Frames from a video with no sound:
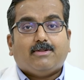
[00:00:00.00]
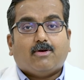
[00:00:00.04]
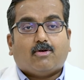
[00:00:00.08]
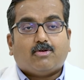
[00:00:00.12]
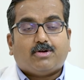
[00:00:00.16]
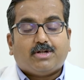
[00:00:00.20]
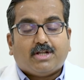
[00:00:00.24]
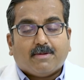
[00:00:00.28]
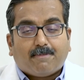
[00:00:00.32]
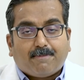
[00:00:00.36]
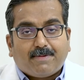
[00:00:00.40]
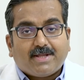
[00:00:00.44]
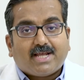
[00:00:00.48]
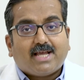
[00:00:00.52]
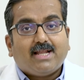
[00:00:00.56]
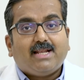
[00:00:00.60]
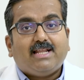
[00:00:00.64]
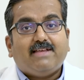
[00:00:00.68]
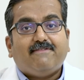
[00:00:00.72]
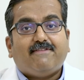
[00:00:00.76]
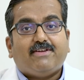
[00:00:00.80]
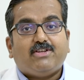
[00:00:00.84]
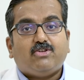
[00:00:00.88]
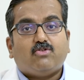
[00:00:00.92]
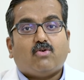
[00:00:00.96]
Now,
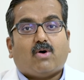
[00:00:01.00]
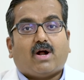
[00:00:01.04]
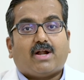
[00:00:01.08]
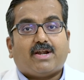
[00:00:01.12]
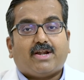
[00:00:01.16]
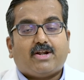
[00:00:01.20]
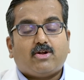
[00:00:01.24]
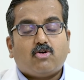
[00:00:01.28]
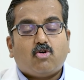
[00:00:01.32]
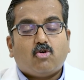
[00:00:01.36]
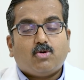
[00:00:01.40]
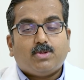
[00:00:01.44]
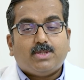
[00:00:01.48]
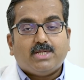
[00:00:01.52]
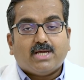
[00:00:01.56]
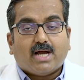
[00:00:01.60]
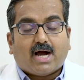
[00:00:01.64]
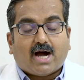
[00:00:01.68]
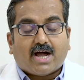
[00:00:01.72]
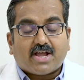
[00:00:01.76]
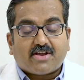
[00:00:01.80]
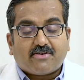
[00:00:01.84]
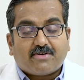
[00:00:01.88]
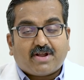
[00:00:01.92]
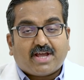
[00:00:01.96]
typically when you undergo
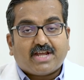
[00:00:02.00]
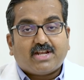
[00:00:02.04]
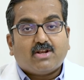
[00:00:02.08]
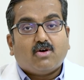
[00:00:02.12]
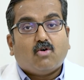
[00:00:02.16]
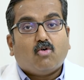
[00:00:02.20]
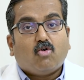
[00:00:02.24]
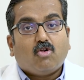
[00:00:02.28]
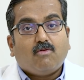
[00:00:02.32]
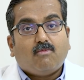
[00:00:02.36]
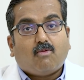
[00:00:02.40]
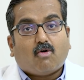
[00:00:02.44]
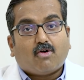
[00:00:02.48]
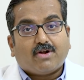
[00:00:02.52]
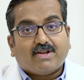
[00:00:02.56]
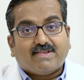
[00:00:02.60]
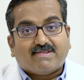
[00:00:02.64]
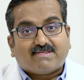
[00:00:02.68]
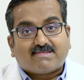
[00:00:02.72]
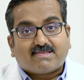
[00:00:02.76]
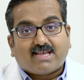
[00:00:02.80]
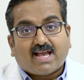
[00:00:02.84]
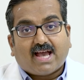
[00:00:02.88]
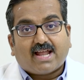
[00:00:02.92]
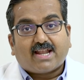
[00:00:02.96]
the iodine whole
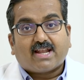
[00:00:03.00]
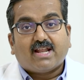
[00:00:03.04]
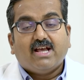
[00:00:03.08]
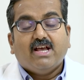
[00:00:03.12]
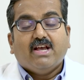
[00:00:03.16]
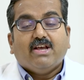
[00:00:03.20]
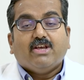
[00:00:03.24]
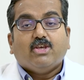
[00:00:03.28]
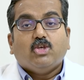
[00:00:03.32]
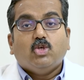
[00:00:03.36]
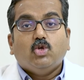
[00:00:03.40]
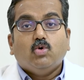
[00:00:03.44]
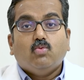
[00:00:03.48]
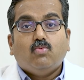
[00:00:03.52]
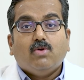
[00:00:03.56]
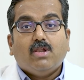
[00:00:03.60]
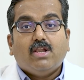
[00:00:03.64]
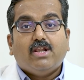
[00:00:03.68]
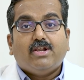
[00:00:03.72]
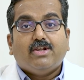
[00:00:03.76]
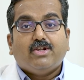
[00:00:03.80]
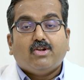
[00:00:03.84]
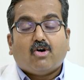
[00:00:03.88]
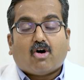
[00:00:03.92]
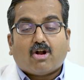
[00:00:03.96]
body scan, you
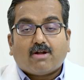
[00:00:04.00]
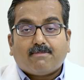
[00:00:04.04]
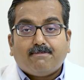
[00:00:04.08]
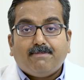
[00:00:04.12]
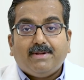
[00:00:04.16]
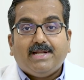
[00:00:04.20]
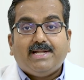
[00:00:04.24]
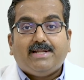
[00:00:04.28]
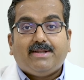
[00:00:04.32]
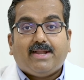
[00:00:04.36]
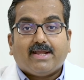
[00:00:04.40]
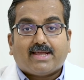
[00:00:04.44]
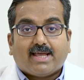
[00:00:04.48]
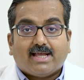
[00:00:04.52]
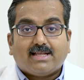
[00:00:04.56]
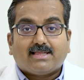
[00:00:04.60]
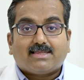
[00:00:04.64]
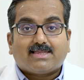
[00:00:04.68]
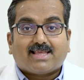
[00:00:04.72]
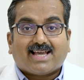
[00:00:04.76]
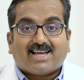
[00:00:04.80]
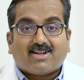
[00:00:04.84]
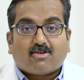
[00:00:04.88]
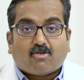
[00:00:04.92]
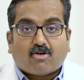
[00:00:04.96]
will not be
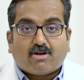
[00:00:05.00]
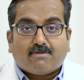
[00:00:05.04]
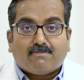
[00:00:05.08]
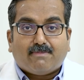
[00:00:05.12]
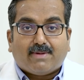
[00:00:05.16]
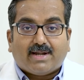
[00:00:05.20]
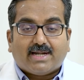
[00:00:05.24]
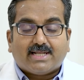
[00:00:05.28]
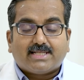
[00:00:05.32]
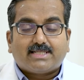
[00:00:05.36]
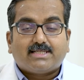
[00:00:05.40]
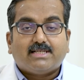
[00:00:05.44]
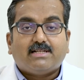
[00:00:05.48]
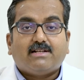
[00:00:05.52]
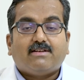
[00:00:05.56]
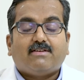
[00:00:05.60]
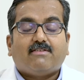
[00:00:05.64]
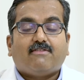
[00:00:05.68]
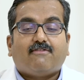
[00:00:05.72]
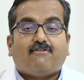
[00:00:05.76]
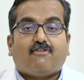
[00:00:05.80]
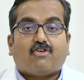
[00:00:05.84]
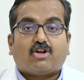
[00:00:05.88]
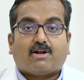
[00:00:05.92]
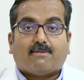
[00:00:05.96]
taking thyroid
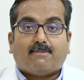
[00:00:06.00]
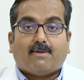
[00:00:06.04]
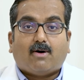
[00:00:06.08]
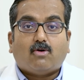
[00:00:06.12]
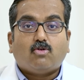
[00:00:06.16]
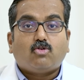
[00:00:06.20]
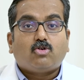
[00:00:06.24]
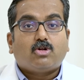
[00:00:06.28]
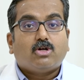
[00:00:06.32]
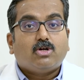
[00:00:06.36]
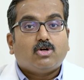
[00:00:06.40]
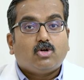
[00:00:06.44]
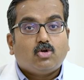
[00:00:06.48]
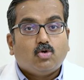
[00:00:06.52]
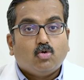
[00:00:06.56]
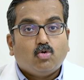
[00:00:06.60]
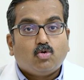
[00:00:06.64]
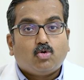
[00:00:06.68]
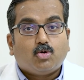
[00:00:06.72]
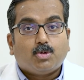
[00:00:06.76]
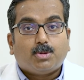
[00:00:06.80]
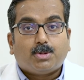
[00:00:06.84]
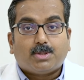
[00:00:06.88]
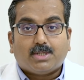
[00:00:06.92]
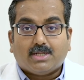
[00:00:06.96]
medicine for about
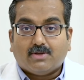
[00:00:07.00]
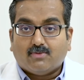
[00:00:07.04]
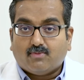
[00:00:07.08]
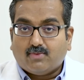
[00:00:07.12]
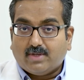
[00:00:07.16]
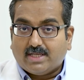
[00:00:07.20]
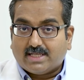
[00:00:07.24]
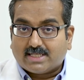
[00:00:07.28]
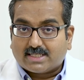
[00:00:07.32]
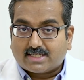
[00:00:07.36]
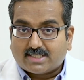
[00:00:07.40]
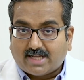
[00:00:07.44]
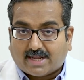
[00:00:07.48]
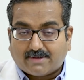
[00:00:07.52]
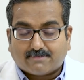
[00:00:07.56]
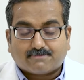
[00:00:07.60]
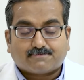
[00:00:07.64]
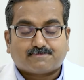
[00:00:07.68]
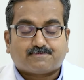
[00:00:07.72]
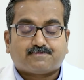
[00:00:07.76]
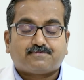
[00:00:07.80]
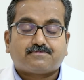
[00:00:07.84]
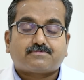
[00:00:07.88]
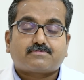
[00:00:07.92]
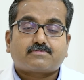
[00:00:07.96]
2 to 3 weeks time.
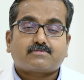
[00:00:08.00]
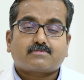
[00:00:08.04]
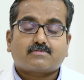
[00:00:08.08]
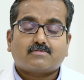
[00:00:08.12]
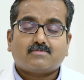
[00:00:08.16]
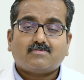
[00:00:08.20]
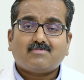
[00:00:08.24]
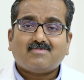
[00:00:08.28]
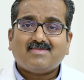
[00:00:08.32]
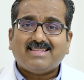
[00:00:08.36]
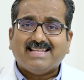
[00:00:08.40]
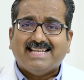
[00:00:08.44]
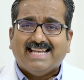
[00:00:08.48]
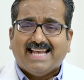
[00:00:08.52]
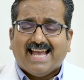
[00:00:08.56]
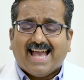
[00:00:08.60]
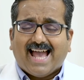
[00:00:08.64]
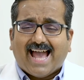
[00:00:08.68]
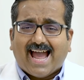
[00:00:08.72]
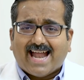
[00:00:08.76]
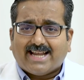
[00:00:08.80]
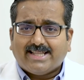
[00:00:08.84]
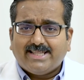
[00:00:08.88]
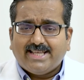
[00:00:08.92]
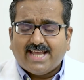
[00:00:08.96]

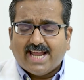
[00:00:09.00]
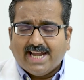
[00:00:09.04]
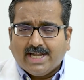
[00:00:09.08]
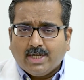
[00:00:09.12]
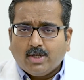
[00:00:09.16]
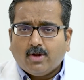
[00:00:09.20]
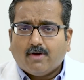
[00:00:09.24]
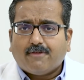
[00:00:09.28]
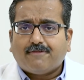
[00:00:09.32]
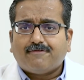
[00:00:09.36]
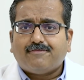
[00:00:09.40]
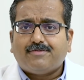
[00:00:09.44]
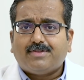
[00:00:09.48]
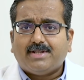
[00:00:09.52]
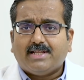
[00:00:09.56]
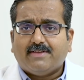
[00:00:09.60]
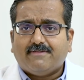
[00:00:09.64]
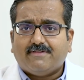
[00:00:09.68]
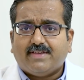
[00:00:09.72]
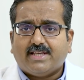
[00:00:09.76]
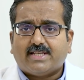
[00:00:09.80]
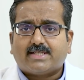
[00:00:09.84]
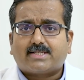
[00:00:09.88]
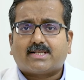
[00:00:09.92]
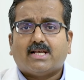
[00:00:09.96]
At the end of
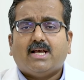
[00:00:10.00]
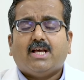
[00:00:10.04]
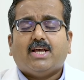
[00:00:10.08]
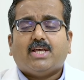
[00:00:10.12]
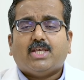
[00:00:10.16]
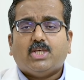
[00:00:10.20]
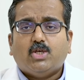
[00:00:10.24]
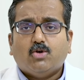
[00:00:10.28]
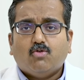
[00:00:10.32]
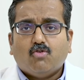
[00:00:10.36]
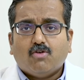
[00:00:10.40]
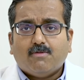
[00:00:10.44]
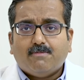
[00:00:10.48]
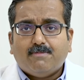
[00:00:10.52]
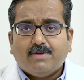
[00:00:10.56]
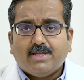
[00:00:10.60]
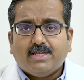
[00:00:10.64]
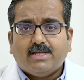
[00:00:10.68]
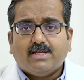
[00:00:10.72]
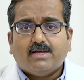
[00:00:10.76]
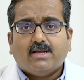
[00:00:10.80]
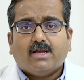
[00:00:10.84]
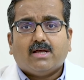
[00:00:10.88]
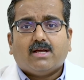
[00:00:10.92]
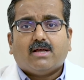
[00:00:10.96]
3 weeks, you will
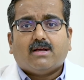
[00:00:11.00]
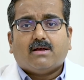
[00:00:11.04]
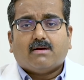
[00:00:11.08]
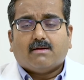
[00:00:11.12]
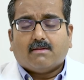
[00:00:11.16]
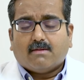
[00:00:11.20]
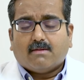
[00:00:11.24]
be